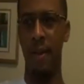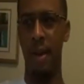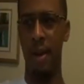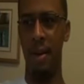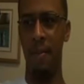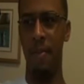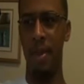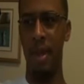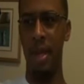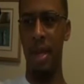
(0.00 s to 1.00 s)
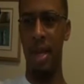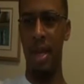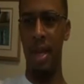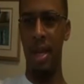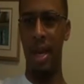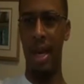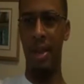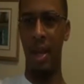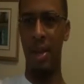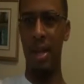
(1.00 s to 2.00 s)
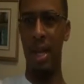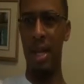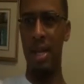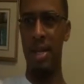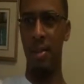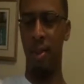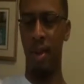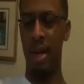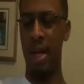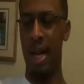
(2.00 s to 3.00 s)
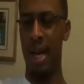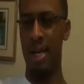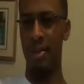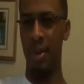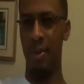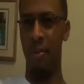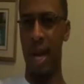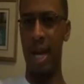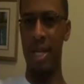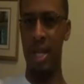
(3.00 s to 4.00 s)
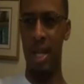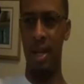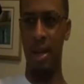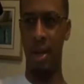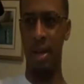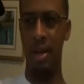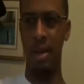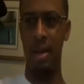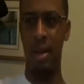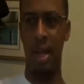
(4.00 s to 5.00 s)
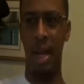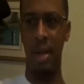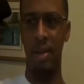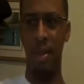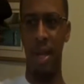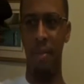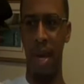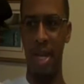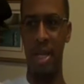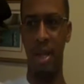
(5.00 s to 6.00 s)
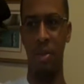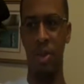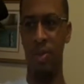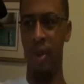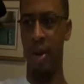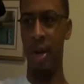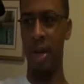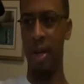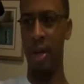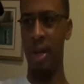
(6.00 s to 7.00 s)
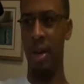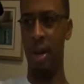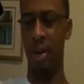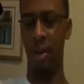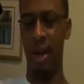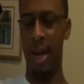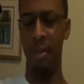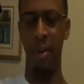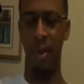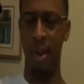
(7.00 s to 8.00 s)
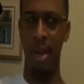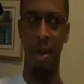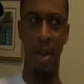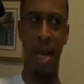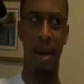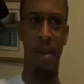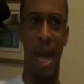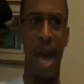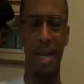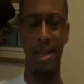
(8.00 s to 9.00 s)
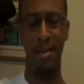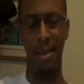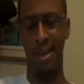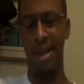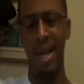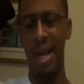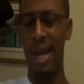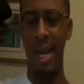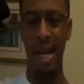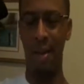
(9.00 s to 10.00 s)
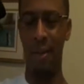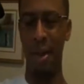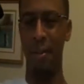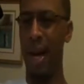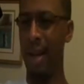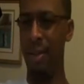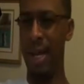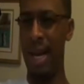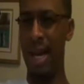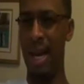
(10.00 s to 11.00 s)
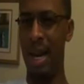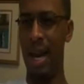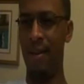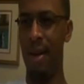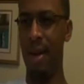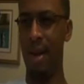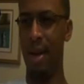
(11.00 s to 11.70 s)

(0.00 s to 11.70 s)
I thought the supporting cast with Banshee, I thought the character playing Banshee was very good. I know a lot of people wanted him to have the accent, but it didn't really bother me that he didn't have it.